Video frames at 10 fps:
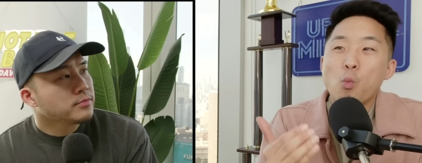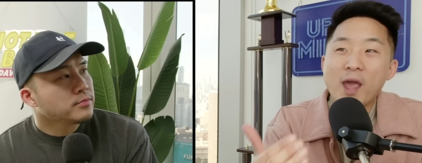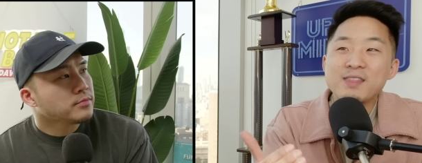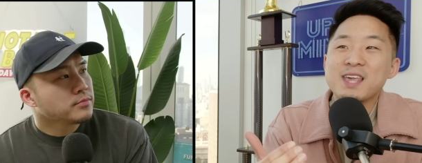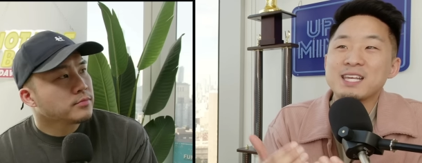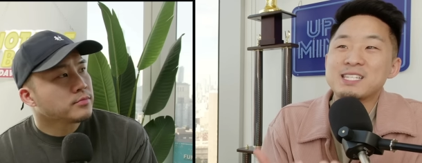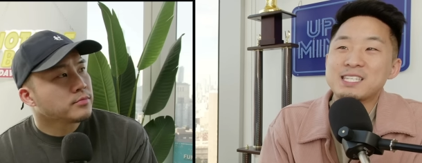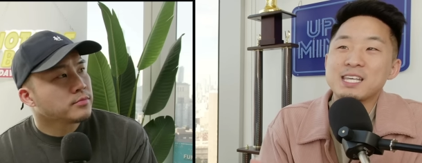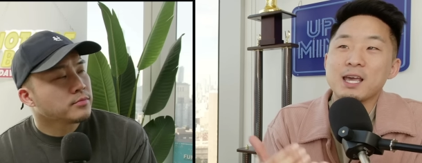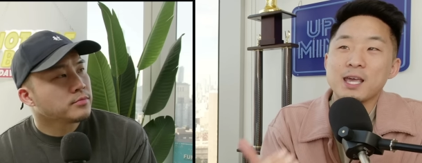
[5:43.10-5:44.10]
Speaker 1: when they
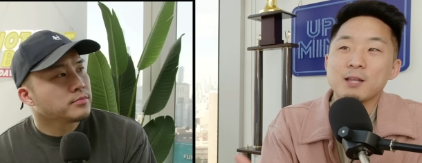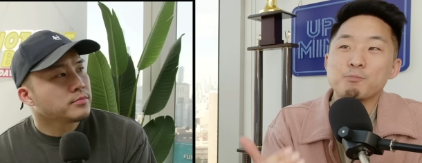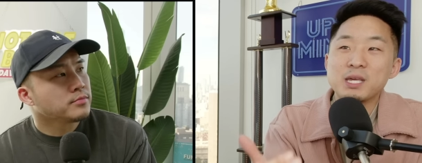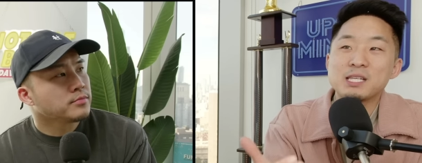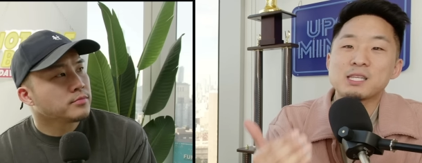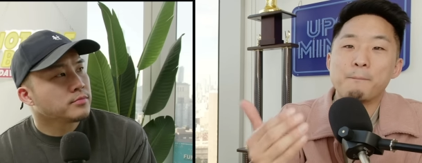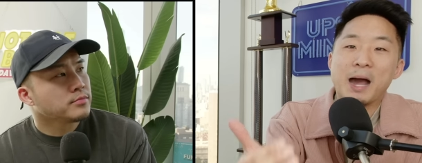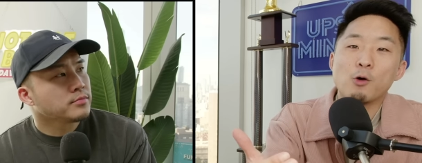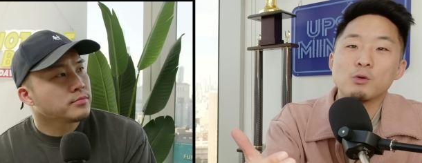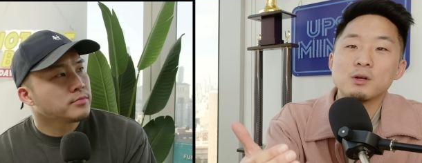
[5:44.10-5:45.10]
see a hit piece
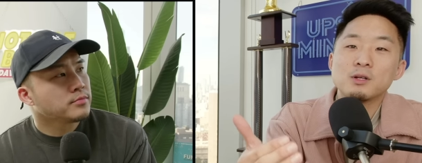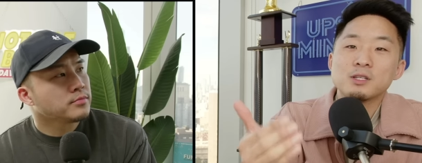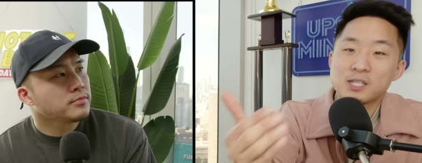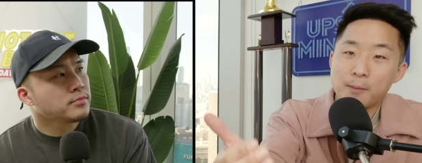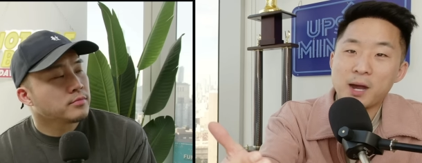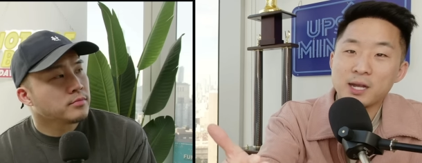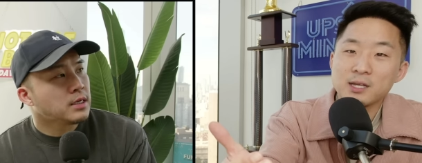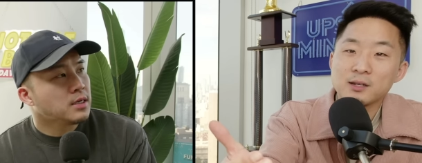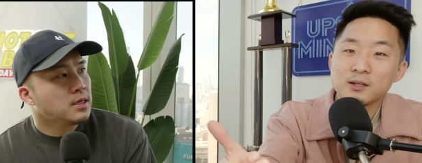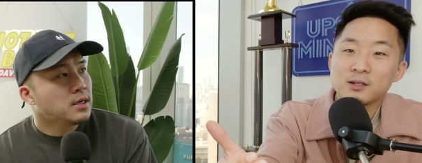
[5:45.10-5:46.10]
about
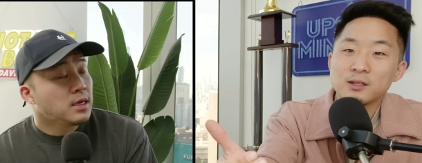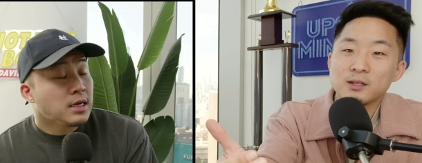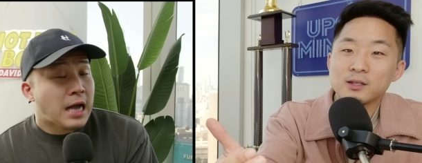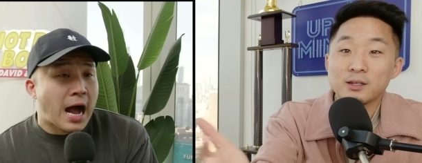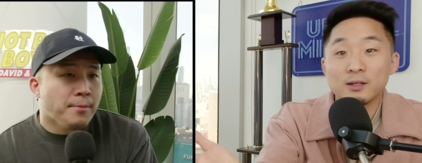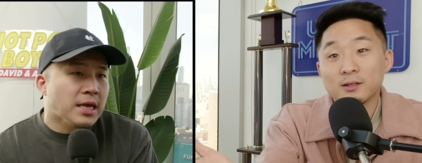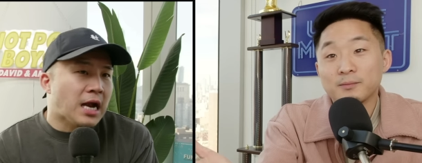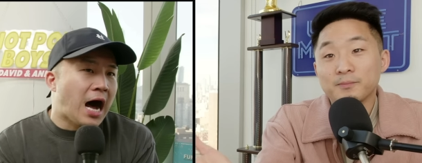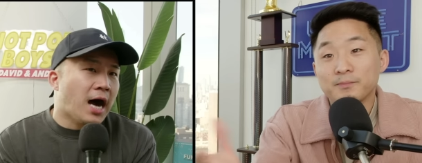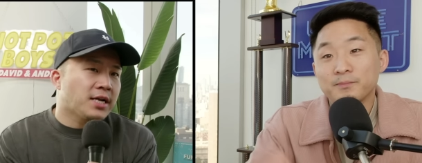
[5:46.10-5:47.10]
somebody? I mean,
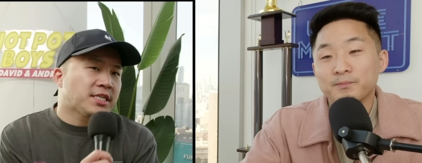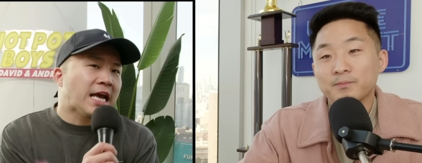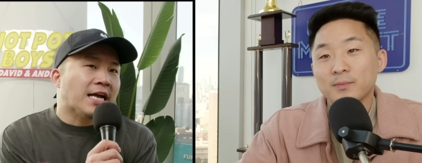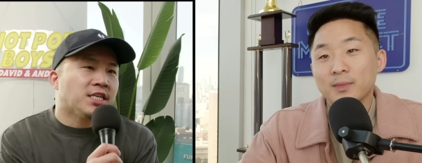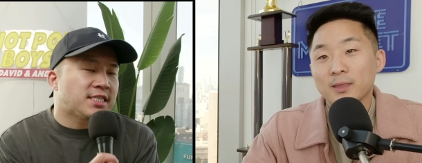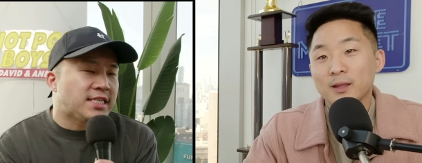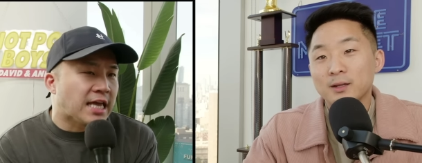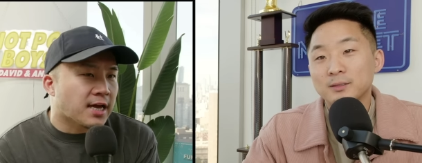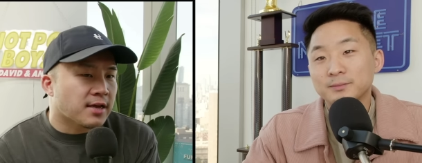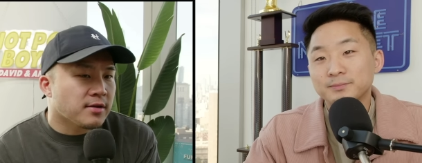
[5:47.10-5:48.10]
honestly, I just
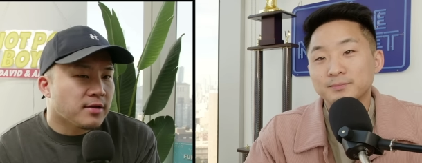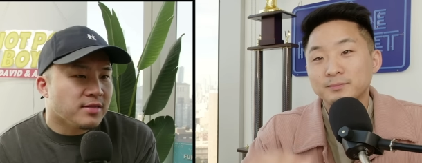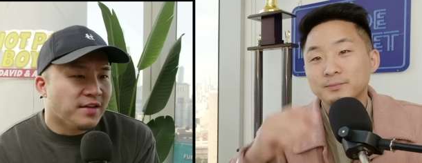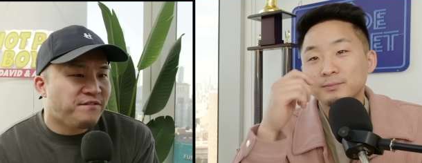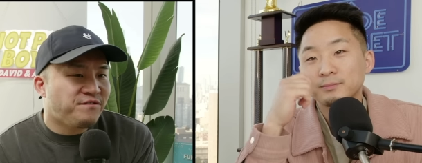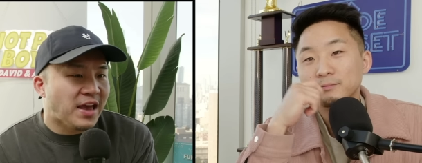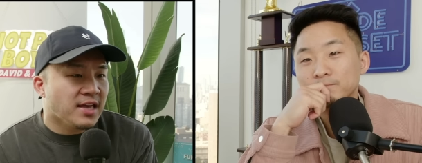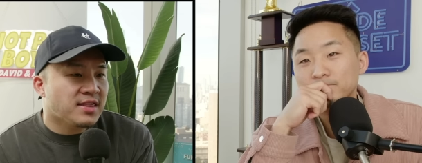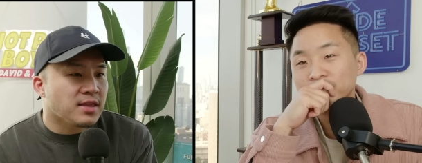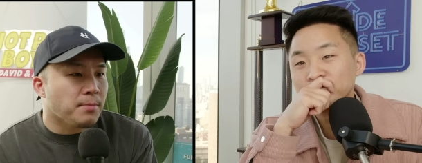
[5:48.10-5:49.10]
think the
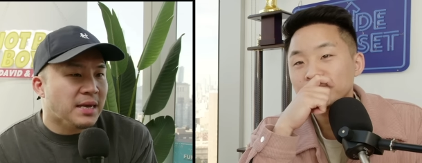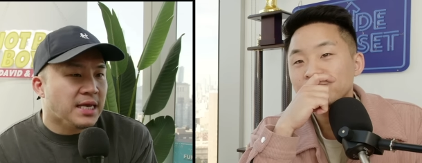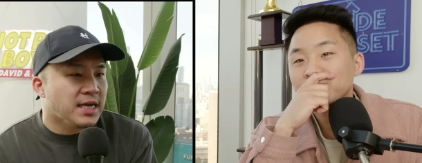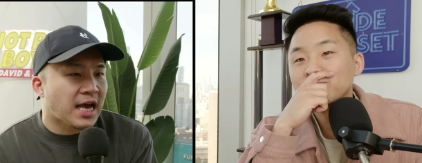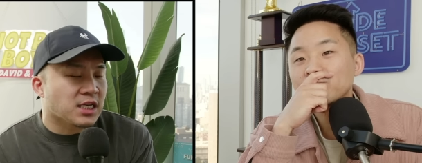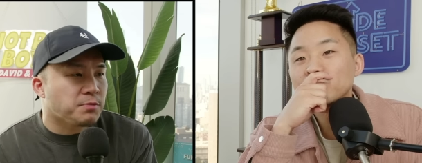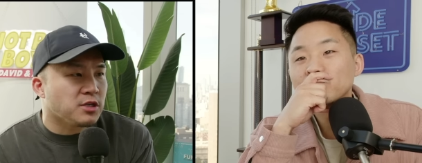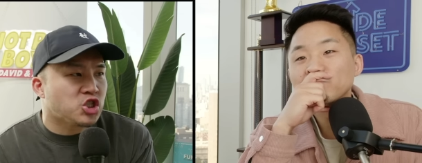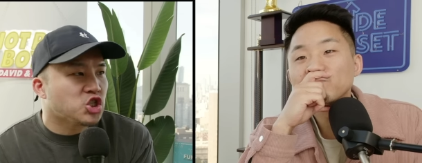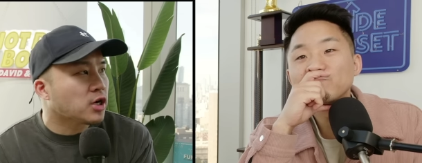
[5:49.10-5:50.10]
faith in the media has been
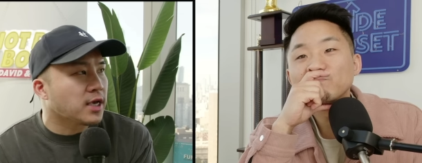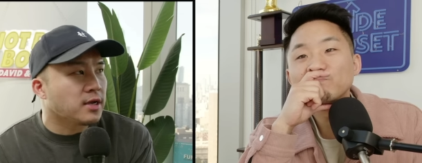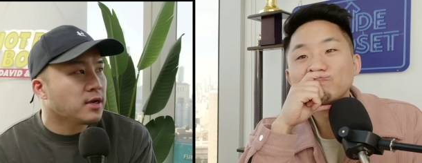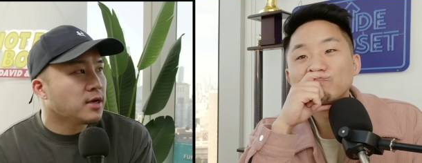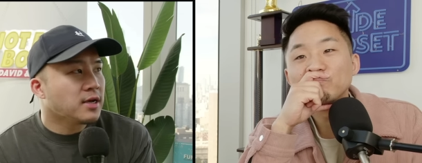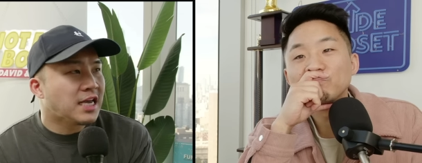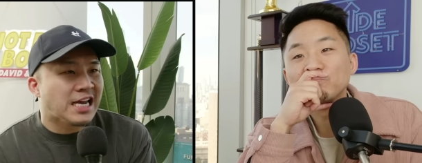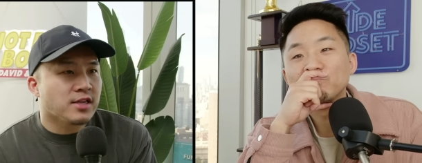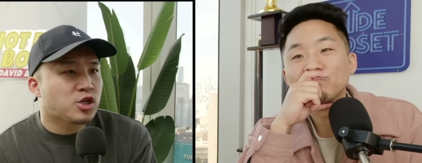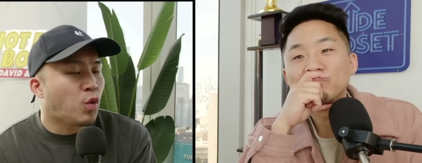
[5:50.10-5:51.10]
shooken
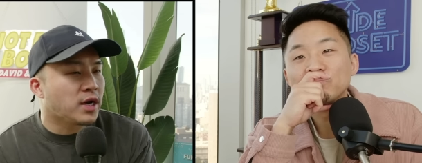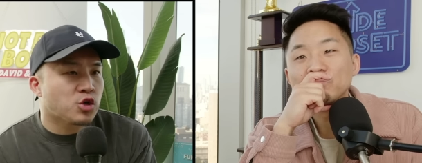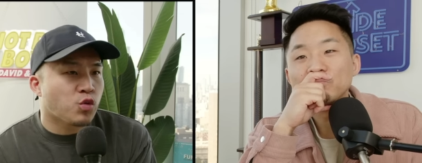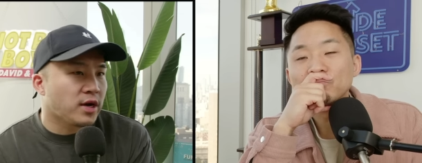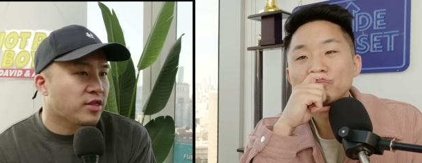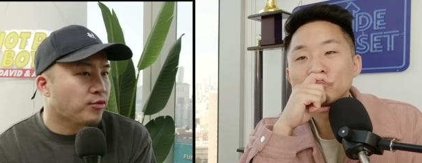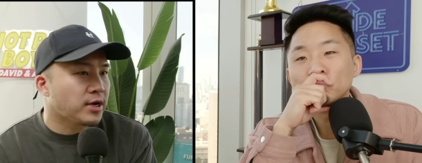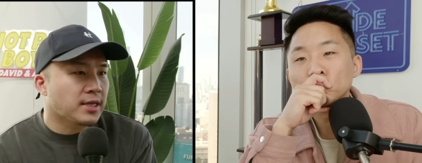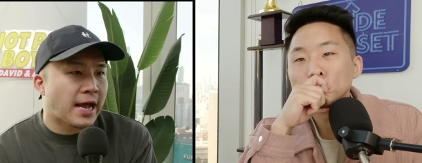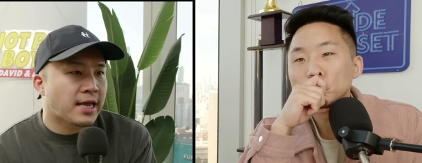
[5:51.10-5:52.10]
in twenty
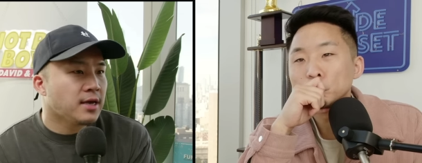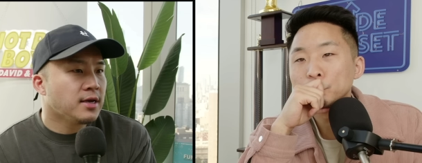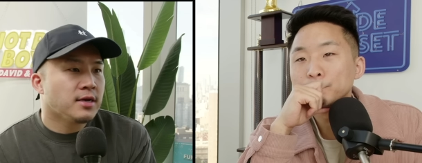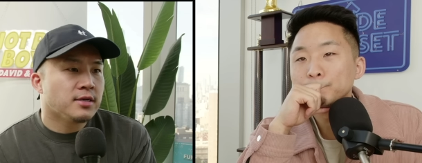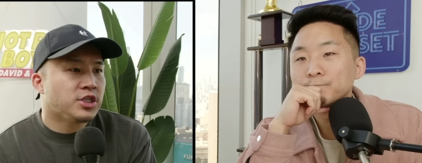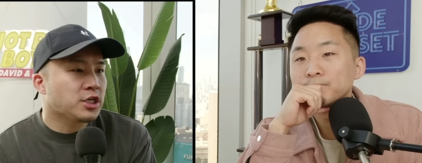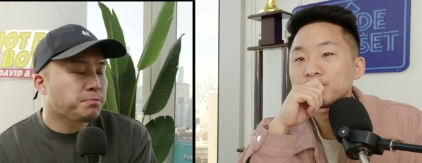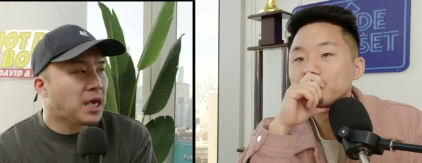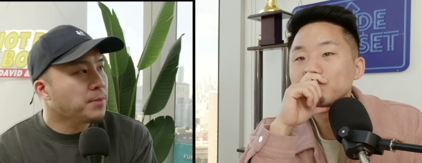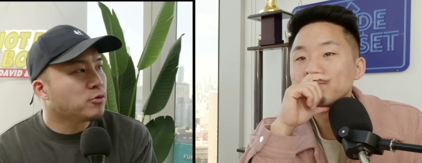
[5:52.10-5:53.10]
twenty-three. Like, just
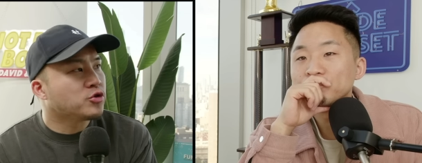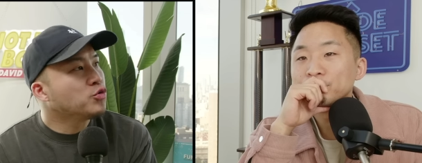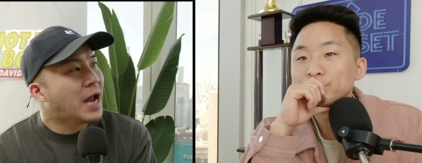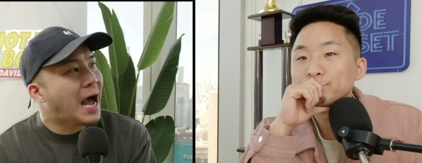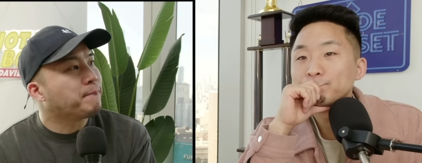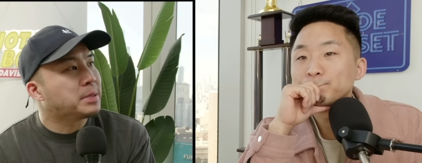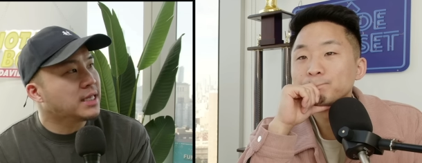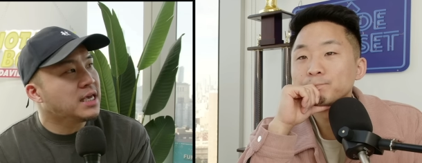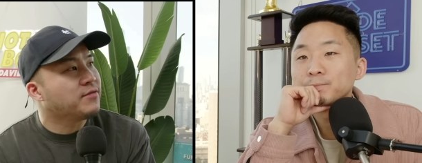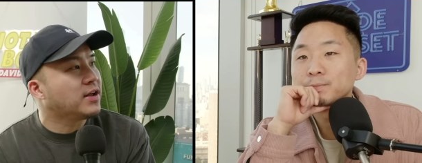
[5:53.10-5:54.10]
people do not
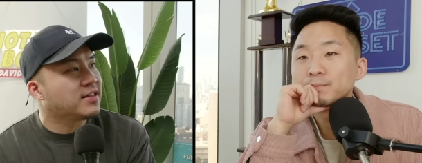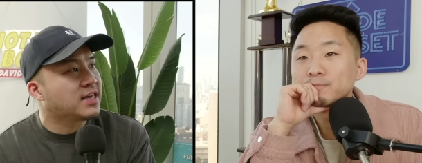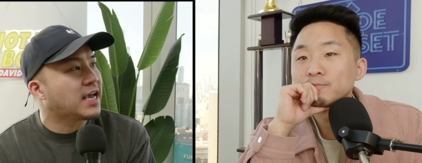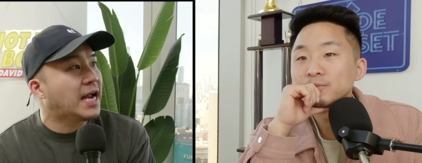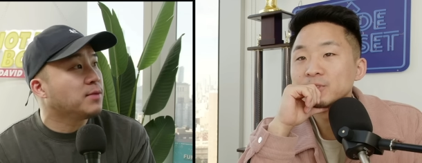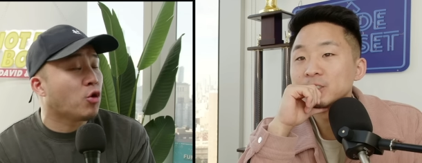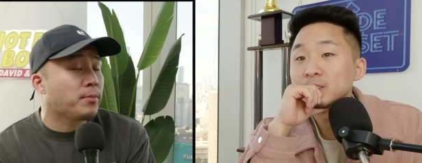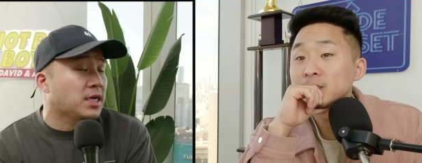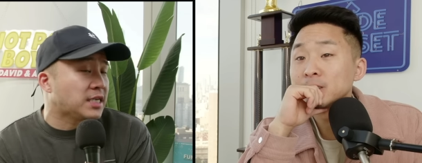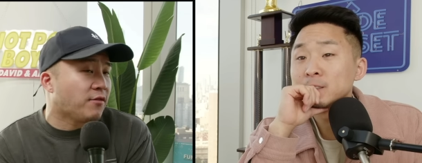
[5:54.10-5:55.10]
believe anything anymore
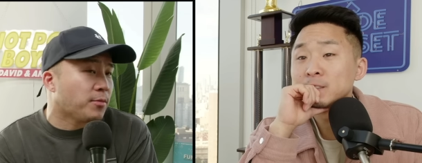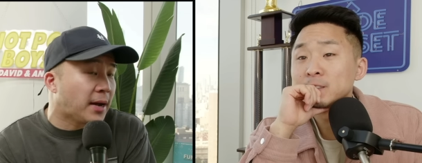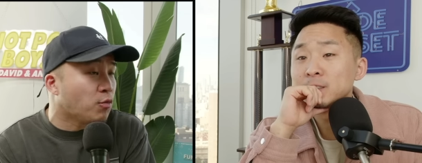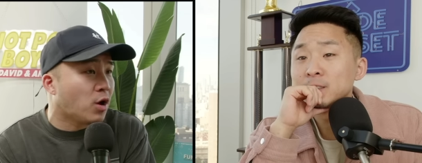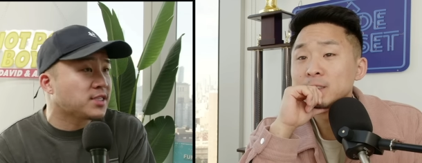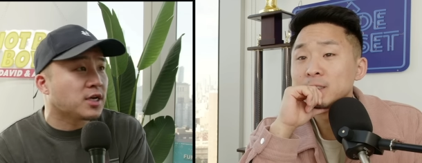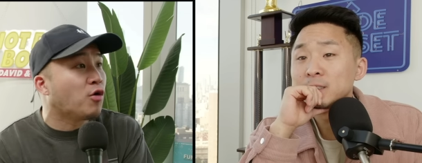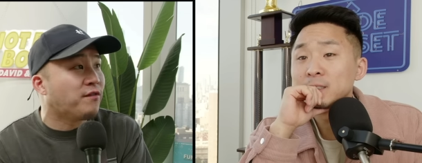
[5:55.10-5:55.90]
because everybody wants to go